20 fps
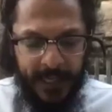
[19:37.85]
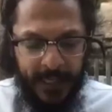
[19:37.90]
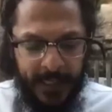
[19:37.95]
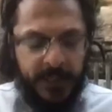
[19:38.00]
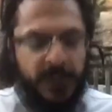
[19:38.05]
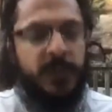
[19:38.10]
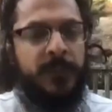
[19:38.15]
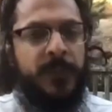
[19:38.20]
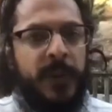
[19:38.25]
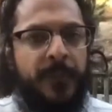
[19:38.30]

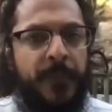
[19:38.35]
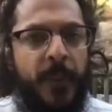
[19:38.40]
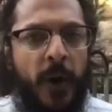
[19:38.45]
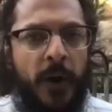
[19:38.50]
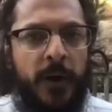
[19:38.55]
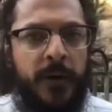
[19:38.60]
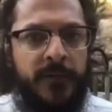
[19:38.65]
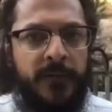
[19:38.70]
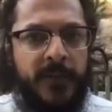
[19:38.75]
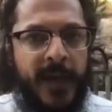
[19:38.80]
is to be
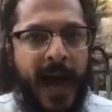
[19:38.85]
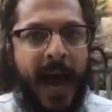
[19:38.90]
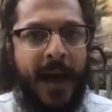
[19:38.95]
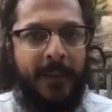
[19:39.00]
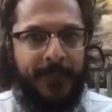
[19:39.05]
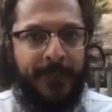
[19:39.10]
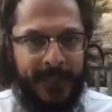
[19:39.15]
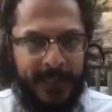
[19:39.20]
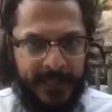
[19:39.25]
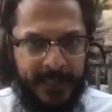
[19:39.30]
part of the
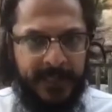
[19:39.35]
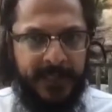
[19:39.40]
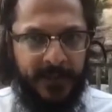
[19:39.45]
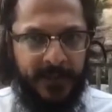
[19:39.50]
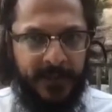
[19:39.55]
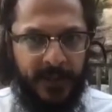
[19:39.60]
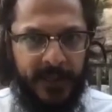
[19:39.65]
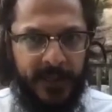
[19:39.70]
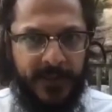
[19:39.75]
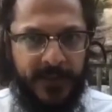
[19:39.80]
happiness
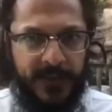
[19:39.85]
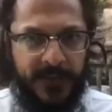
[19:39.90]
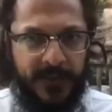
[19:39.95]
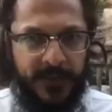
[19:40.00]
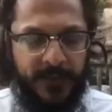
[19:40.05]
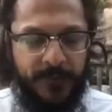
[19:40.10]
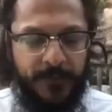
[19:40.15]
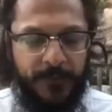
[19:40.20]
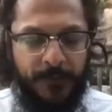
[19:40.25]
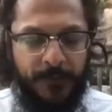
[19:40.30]
series.